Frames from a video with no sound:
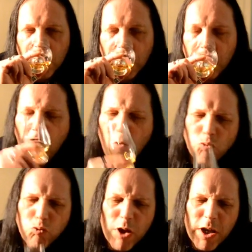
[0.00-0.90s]
Got a
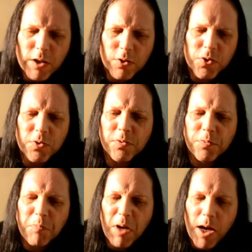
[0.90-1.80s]
real sort of
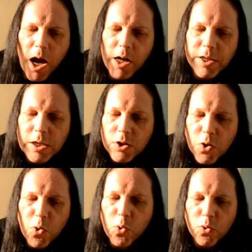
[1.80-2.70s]
honeyed
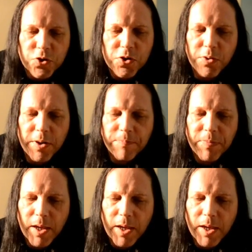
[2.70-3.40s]
core to it,